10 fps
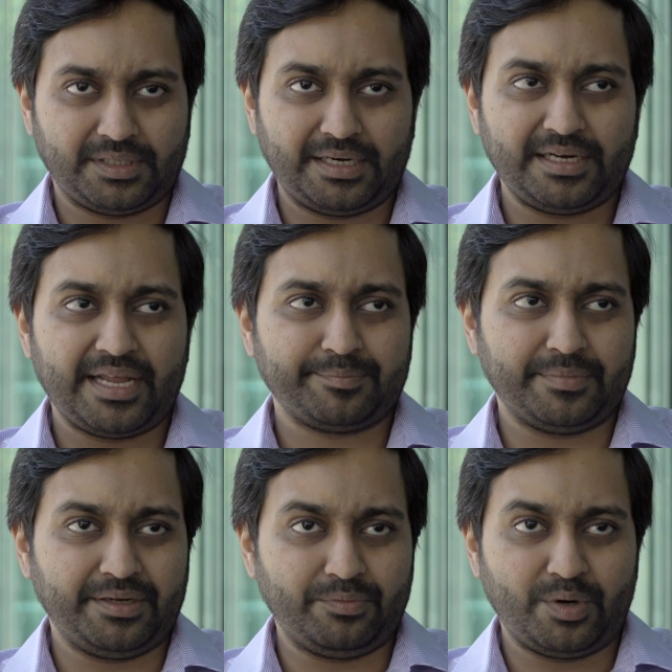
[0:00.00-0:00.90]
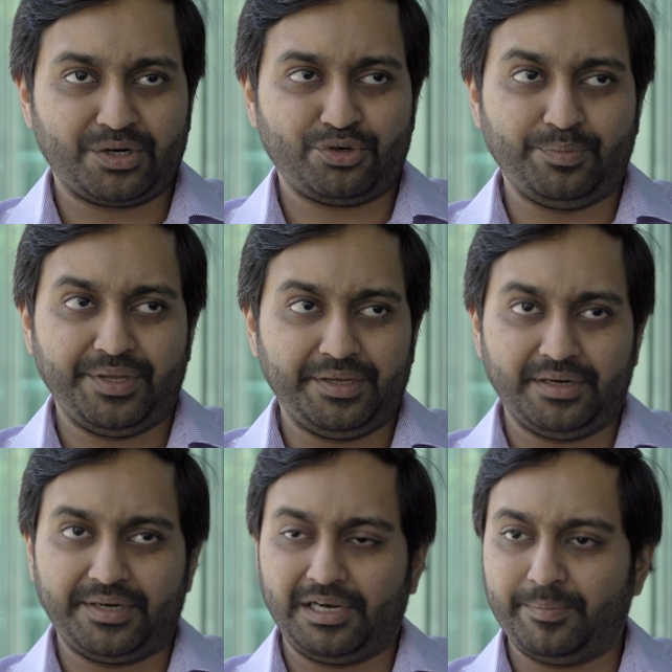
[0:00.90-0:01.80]
I'd like my work to be
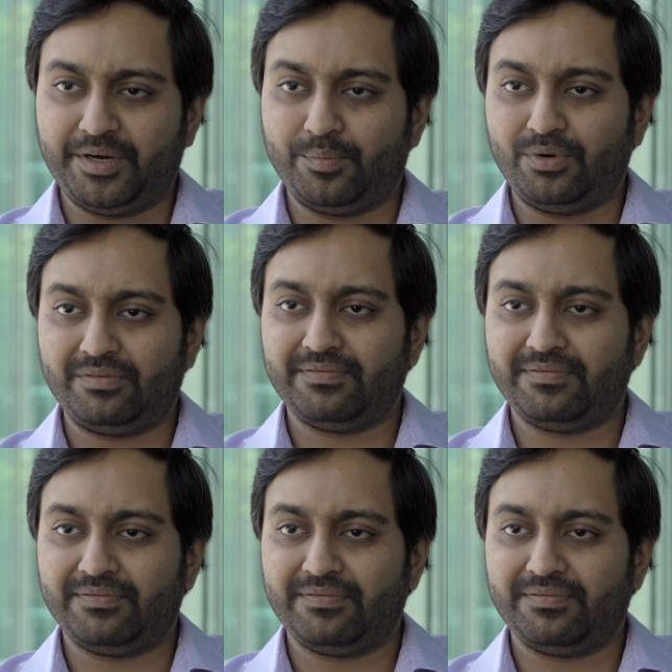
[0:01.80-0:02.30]
a little bit more